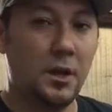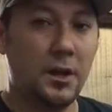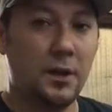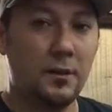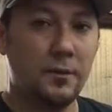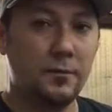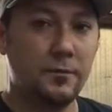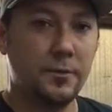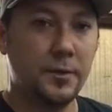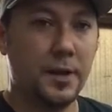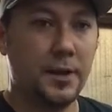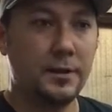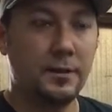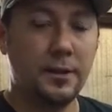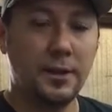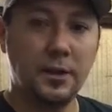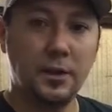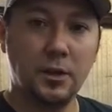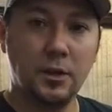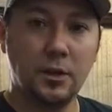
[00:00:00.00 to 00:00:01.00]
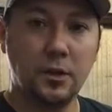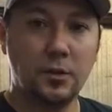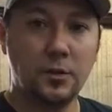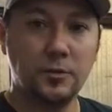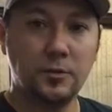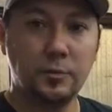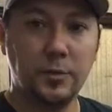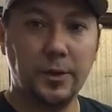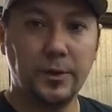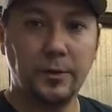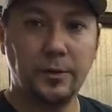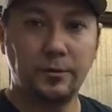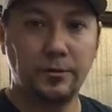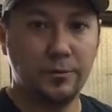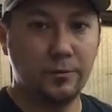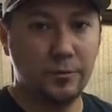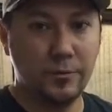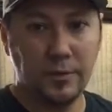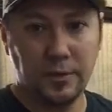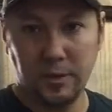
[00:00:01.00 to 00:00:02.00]
I've gotten a lot of calls
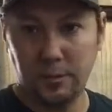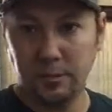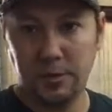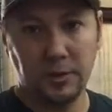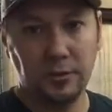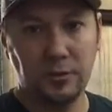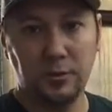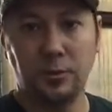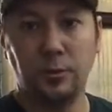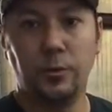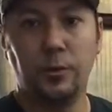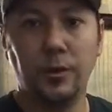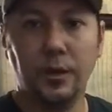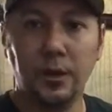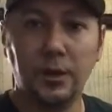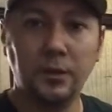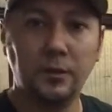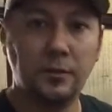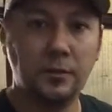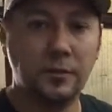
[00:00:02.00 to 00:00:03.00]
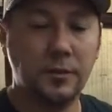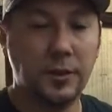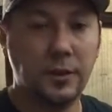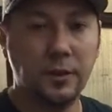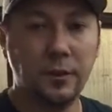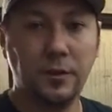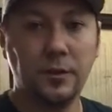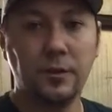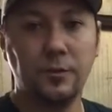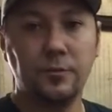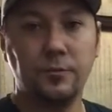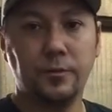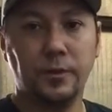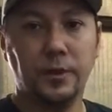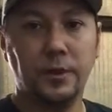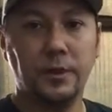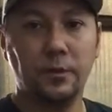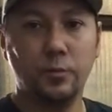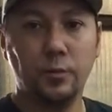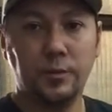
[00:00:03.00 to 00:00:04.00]
about dip that's too thin to take off
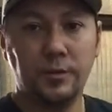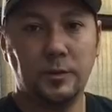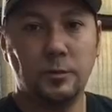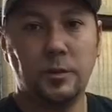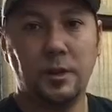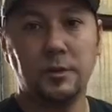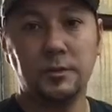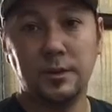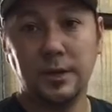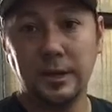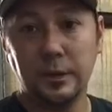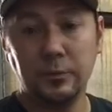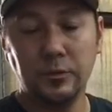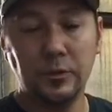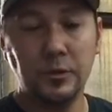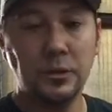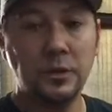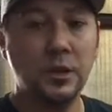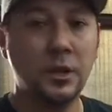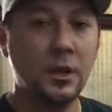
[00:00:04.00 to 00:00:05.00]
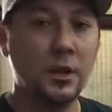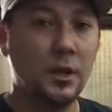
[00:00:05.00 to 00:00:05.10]
and what's the best option.